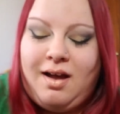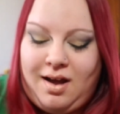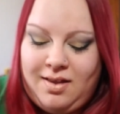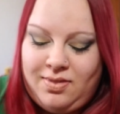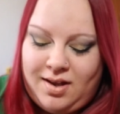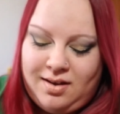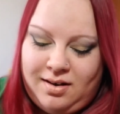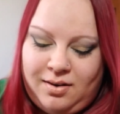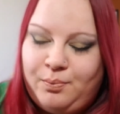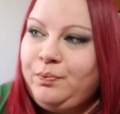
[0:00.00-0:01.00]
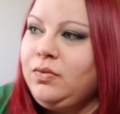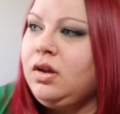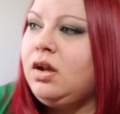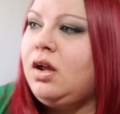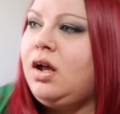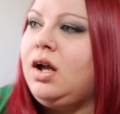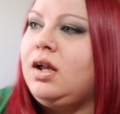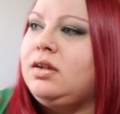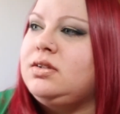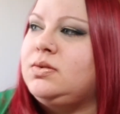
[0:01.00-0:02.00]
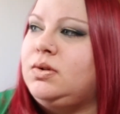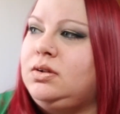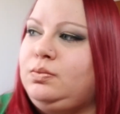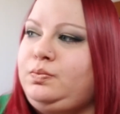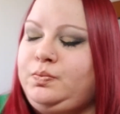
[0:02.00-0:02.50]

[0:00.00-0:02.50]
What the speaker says: And then I got this one,